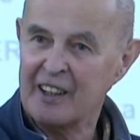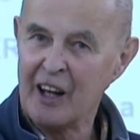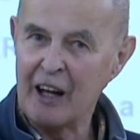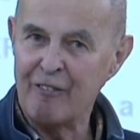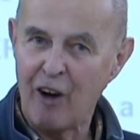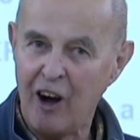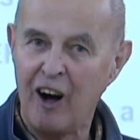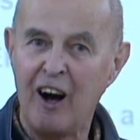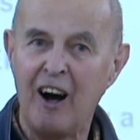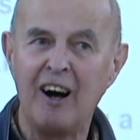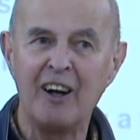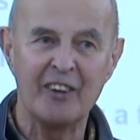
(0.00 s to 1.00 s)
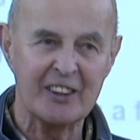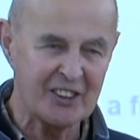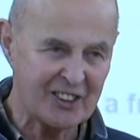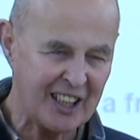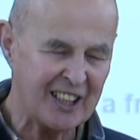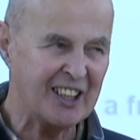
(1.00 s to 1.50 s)
Of all the
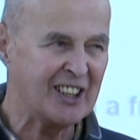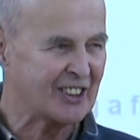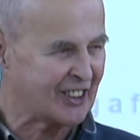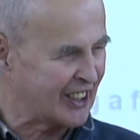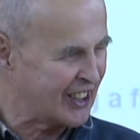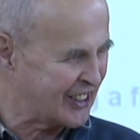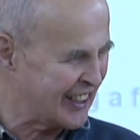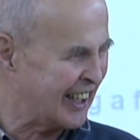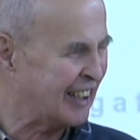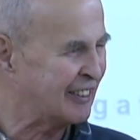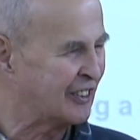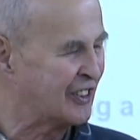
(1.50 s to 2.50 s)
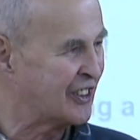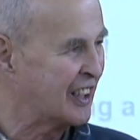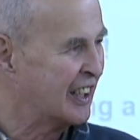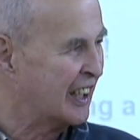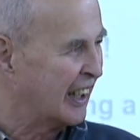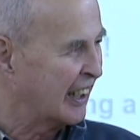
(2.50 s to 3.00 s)
cities and towns
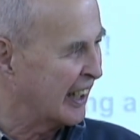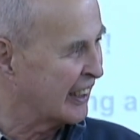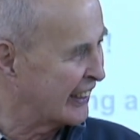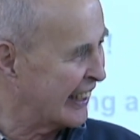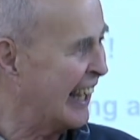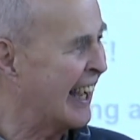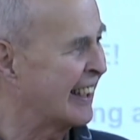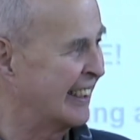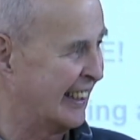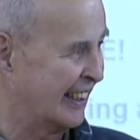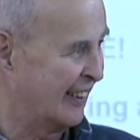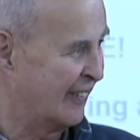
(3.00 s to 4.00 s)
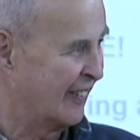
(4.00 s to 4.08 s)
in Canada,